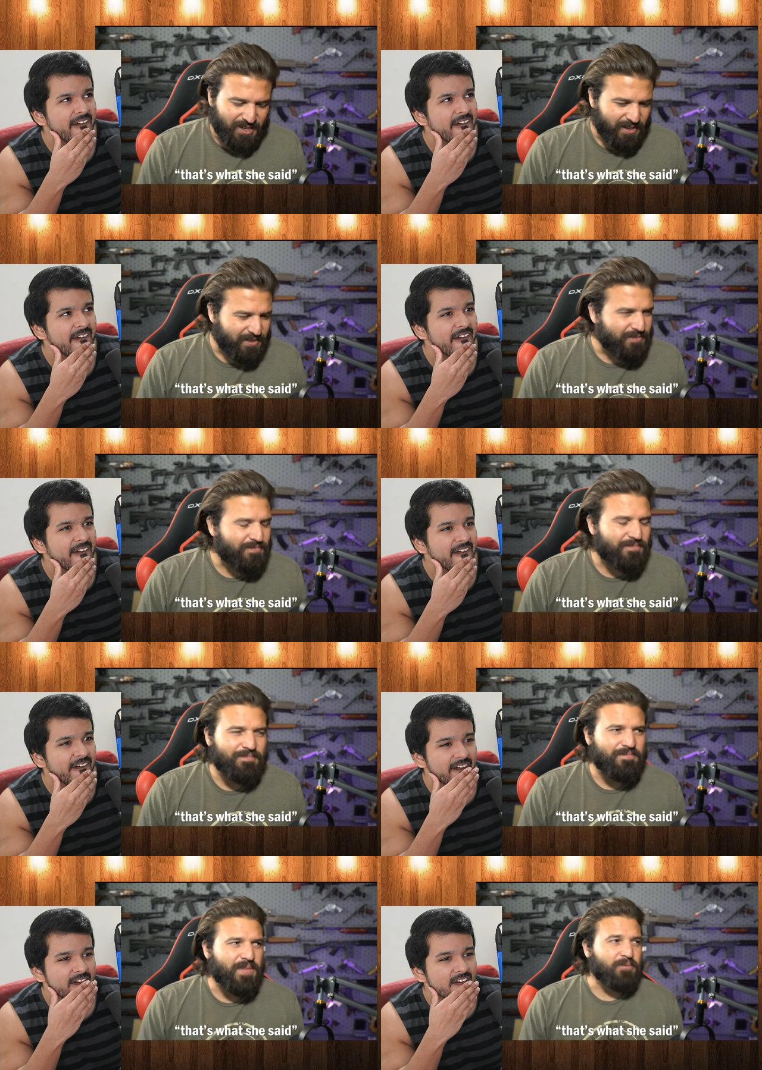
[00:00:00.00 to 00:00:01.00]
Speaker 1: God,
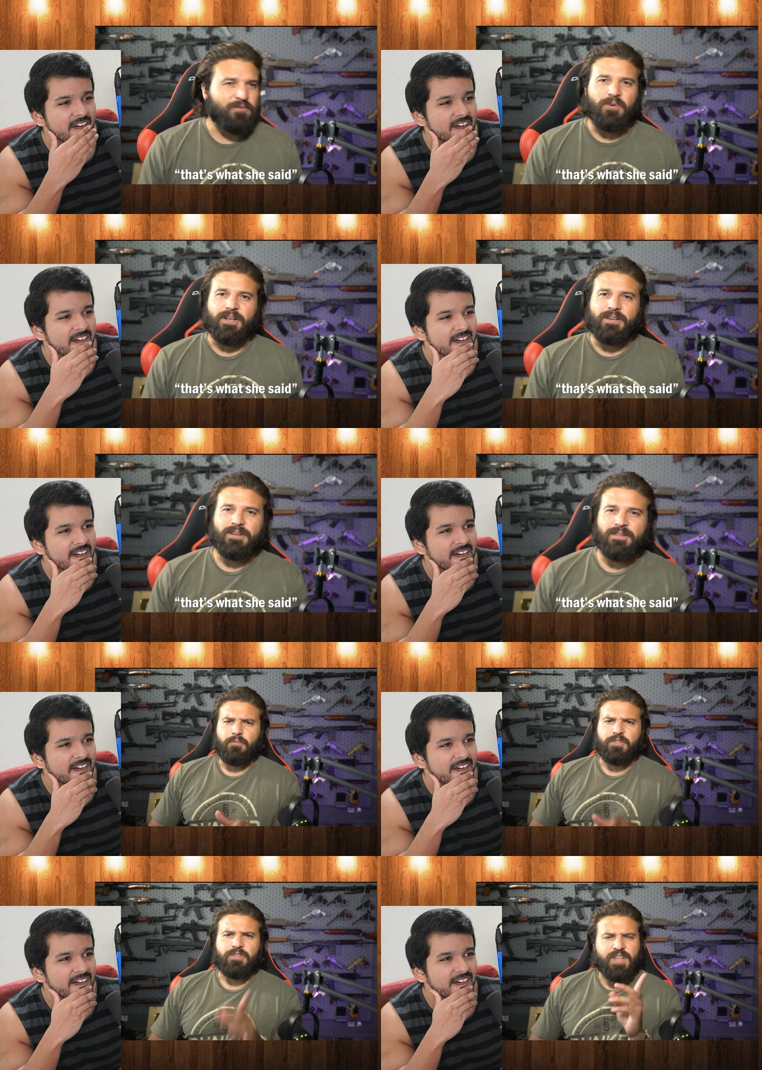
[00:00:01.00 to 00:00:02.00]
that was quick.
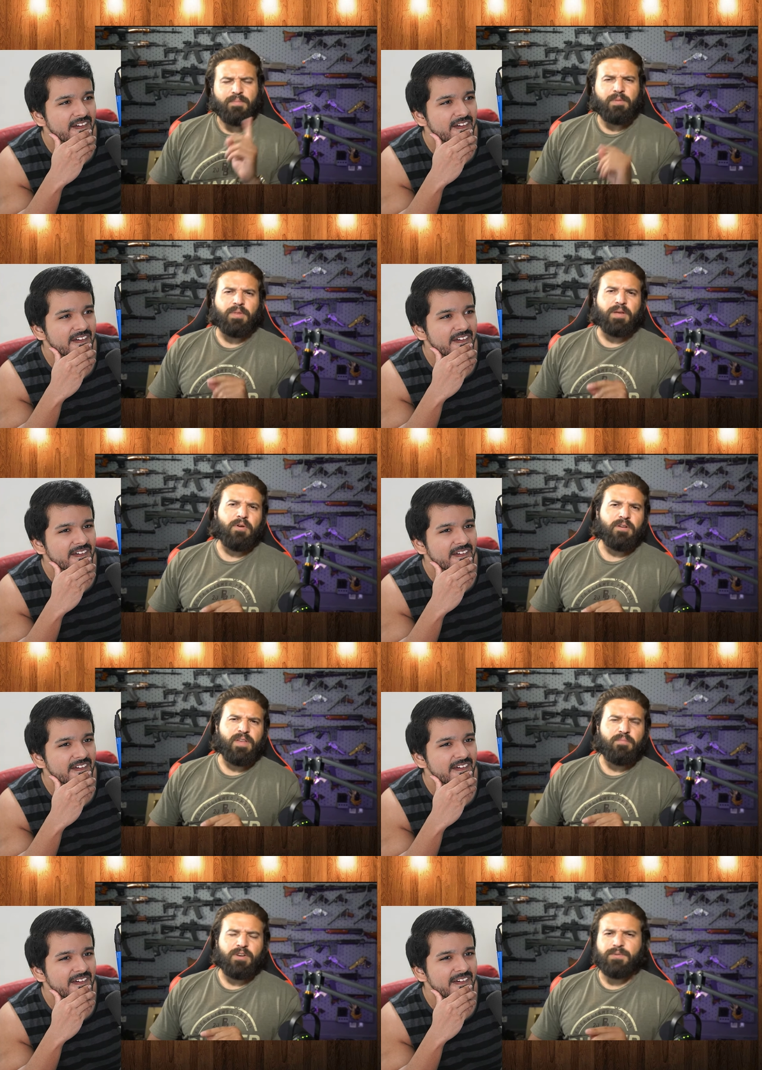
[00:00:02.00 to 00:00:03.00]
Which the SAPI plate part of
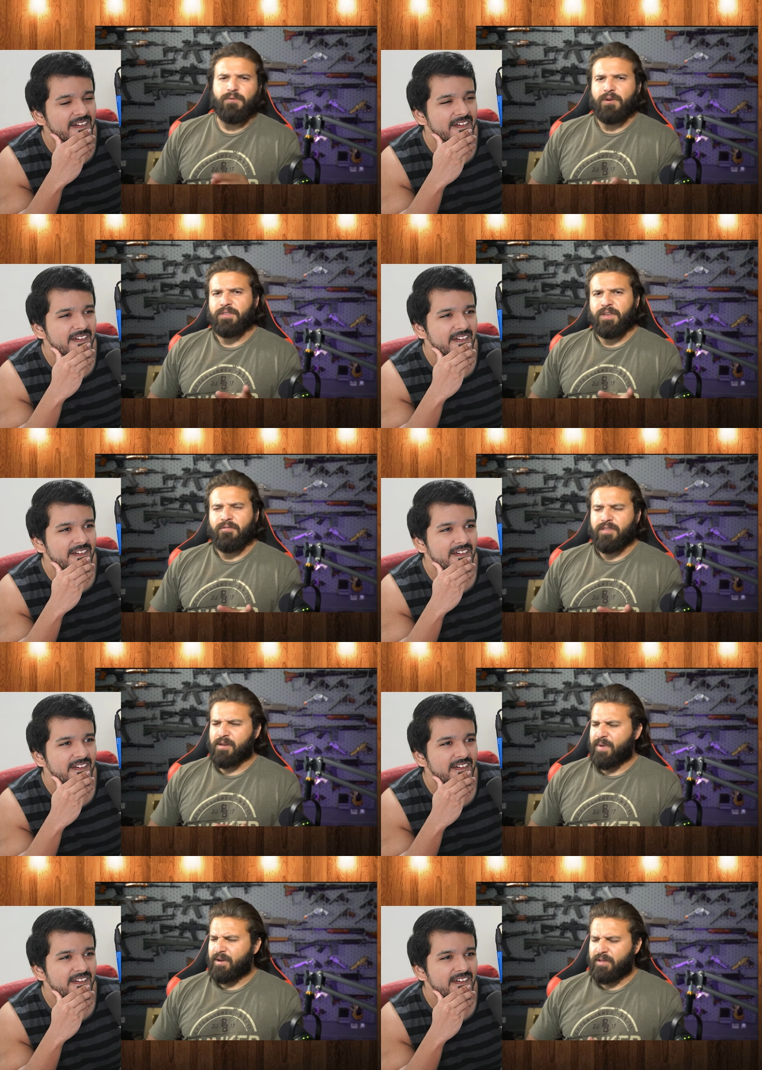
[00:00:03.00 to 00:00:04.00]
that brings me around to the other thing.
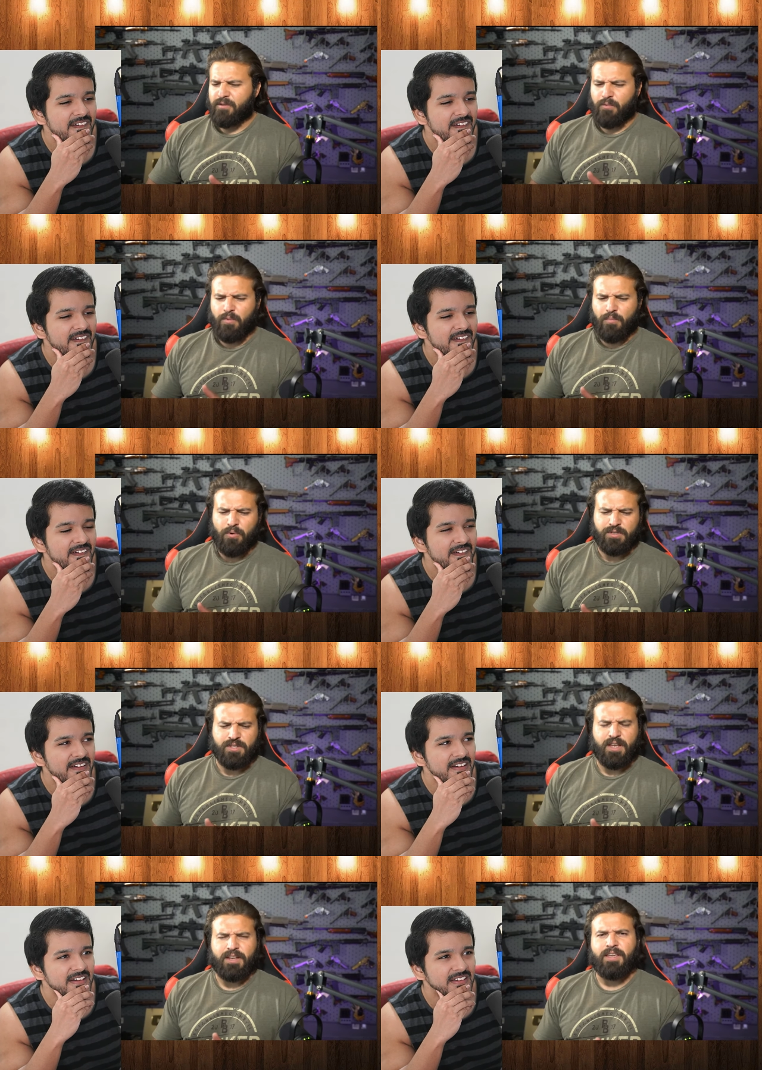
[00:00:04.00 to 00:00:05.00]
Apparently there were reports
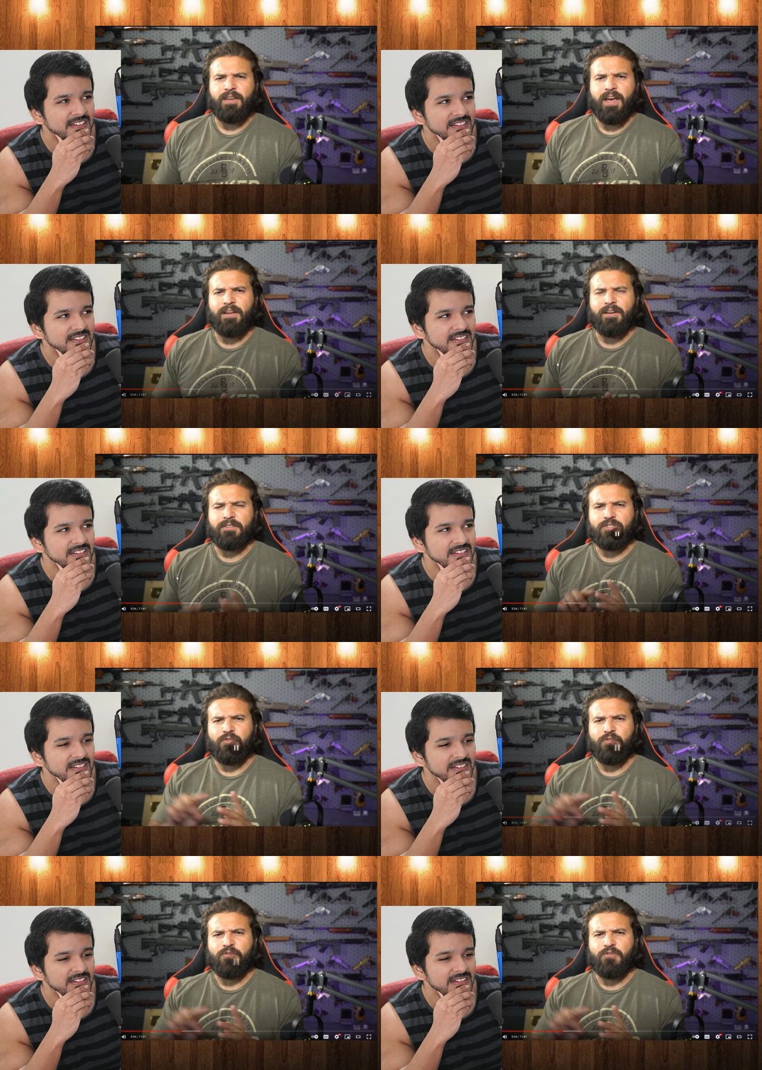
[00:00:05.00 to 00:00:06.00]
that he
Speaker 2: had uh, sur-
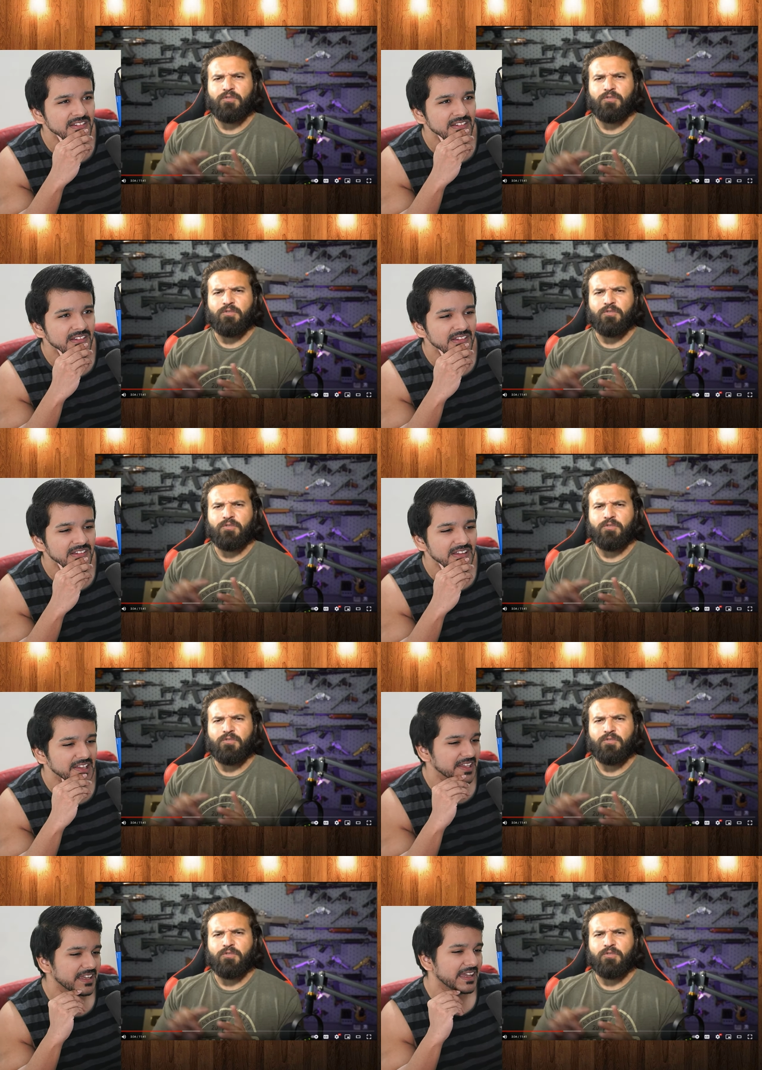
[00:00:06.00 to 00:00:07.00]

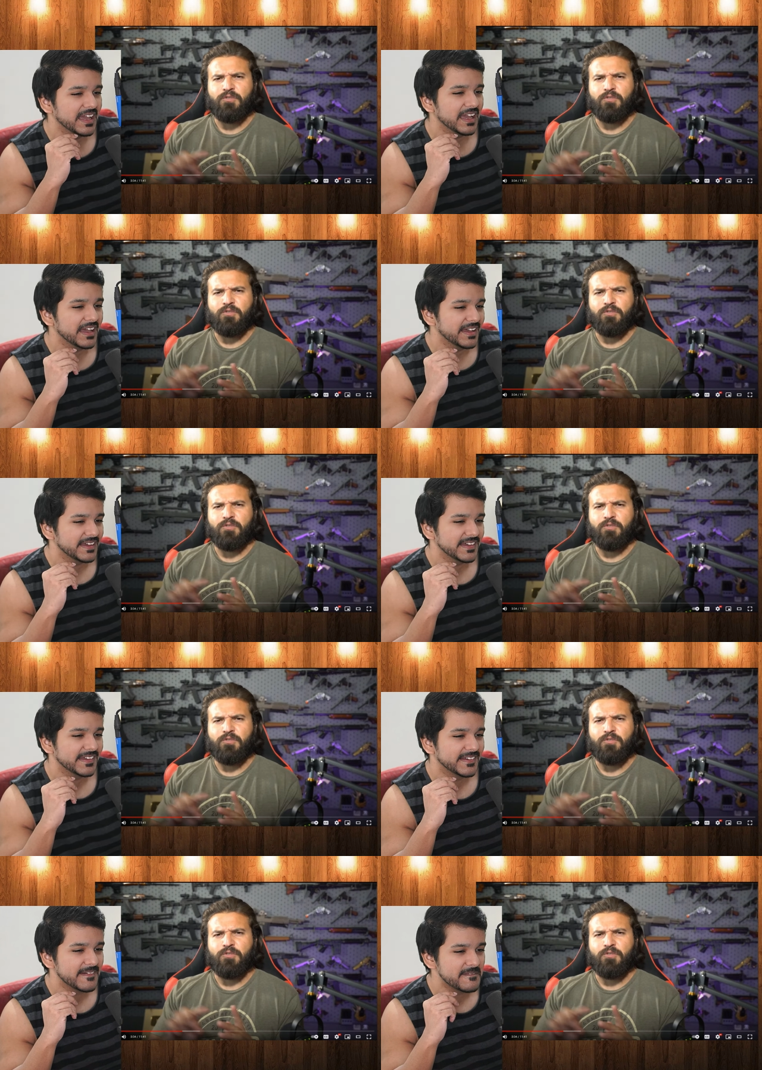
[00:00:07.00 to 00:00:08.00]
Yeah.
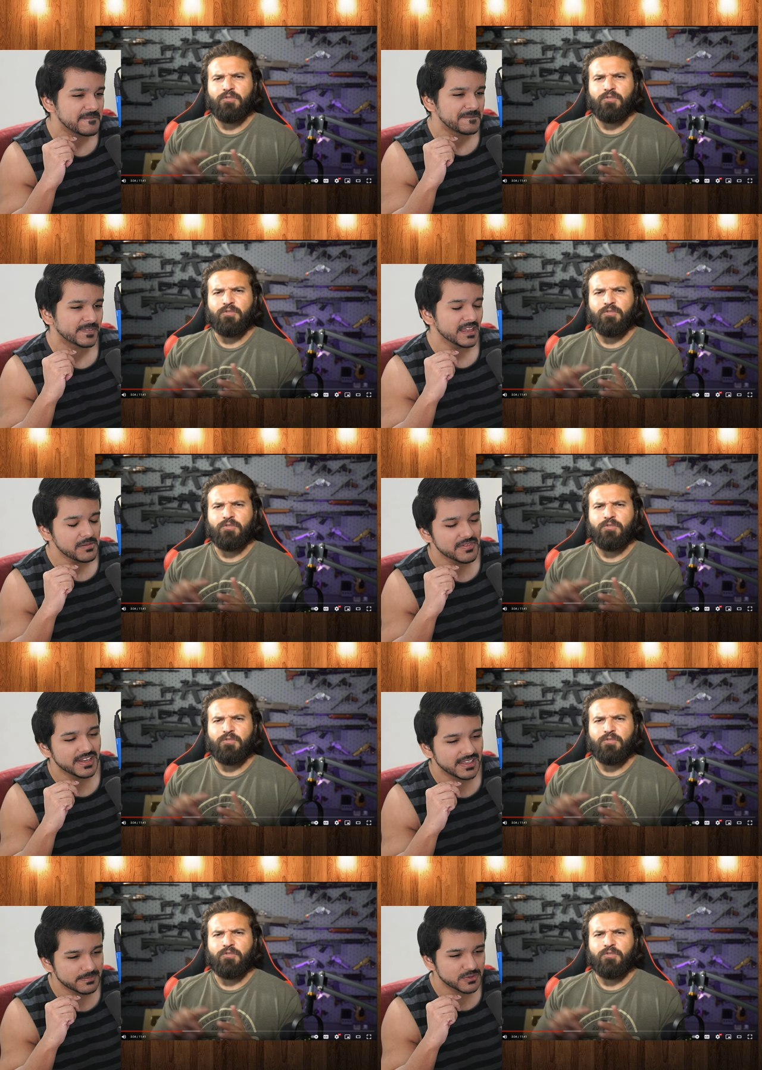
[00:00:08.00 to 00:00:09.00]
I mean, when
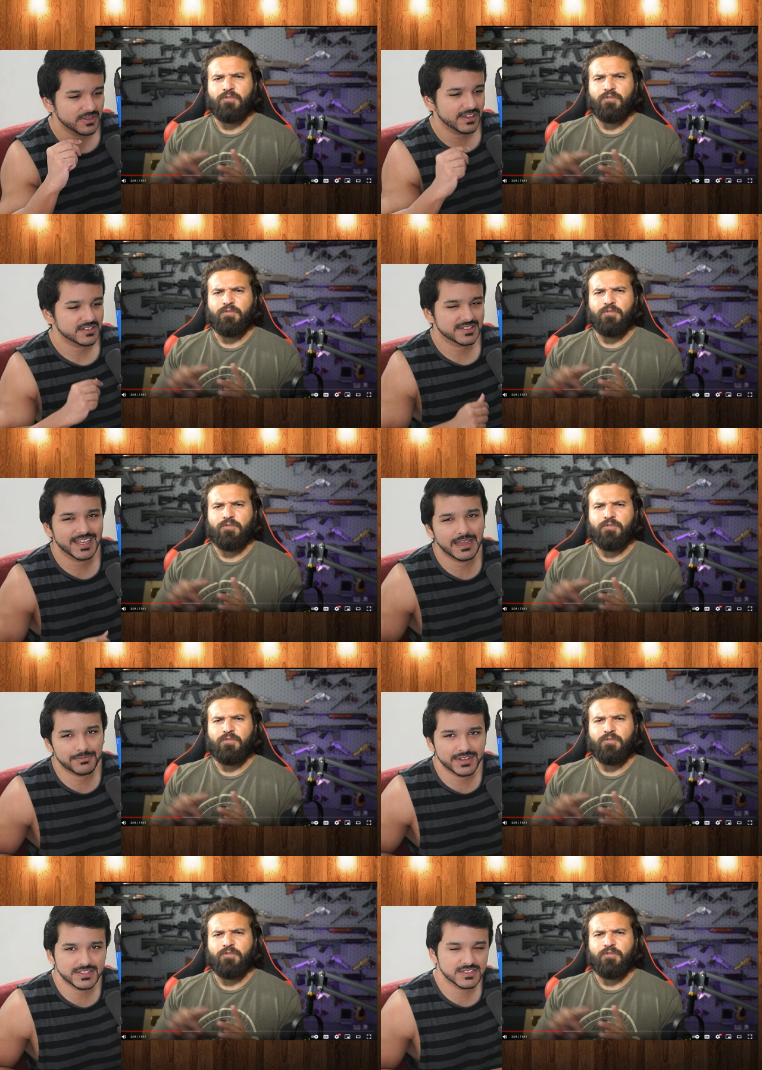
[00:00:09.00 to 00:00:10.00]
it comes to like a
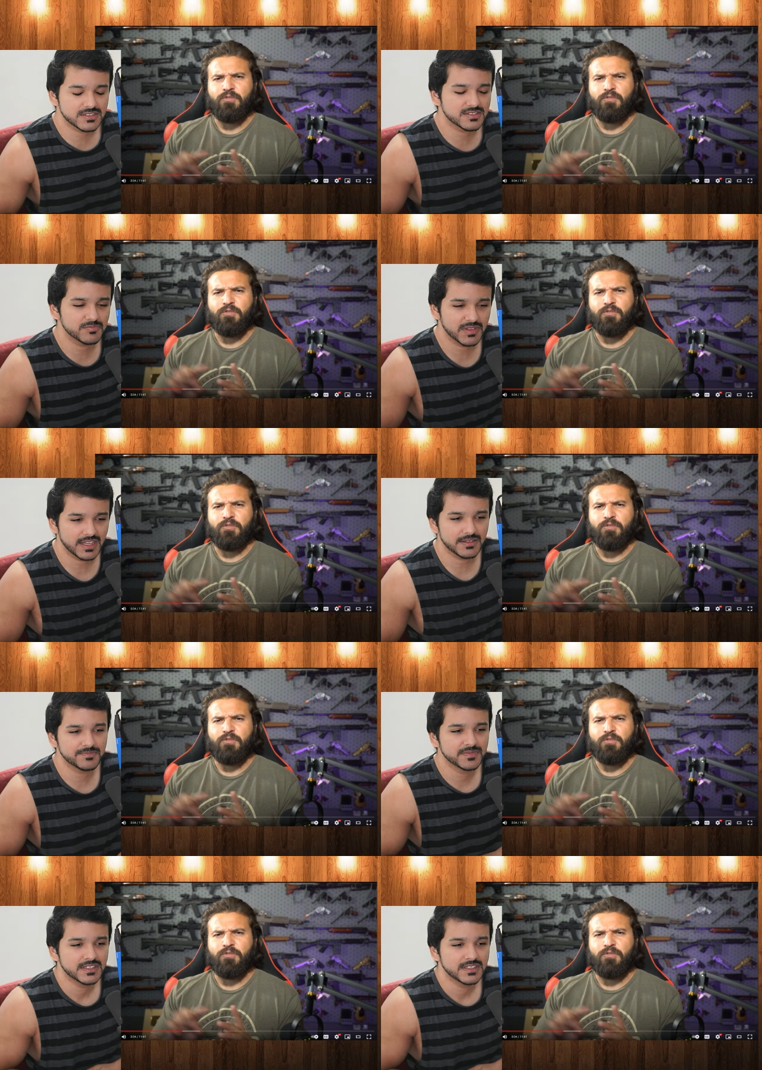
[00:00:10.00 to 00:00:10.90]
temp, that just, bah,